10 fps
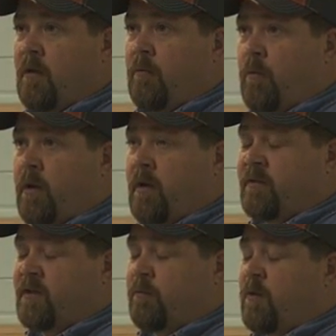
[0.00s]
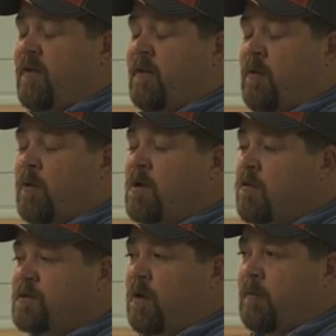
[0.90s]
the one thing that we
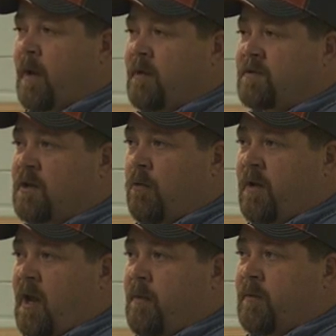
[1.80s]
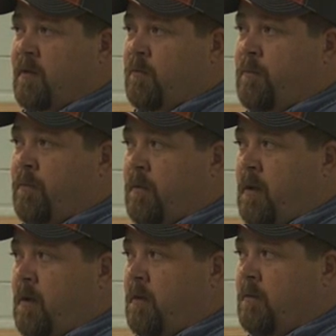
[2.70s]
don't talk about in this goat camp, and
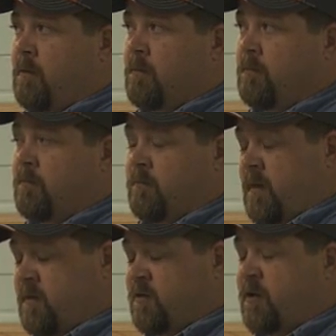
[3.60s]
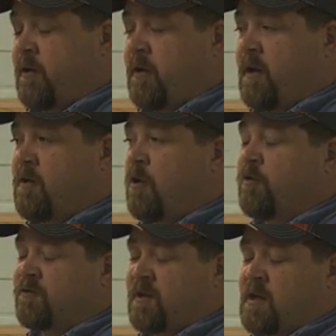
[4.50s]
that you're going to need to know, and
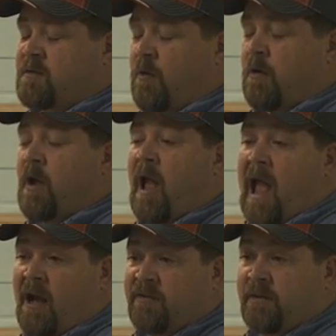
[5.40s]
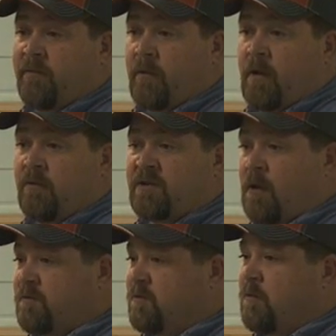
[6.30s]
you'll see it tomorrow, housing for goats.
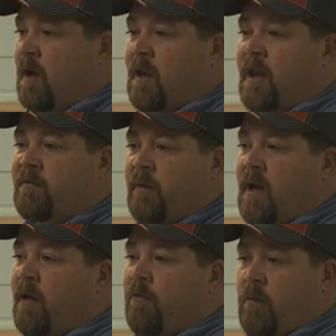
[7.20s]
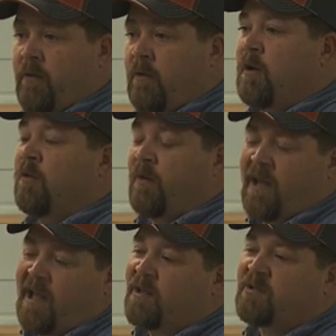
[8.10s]
Goats do not like to be out in the weather. We
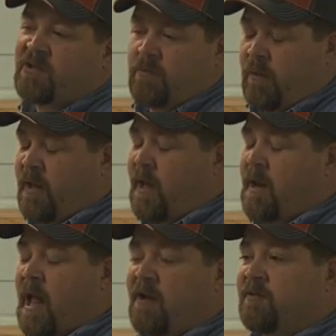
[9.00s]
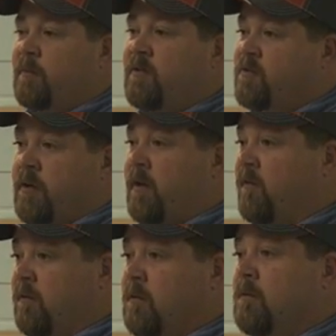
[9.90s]
can't house them in the
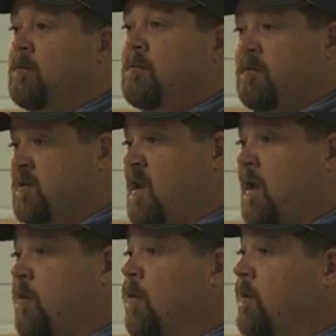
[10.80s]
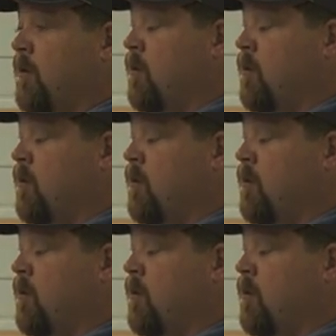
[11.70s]
trees. Just can't do it. They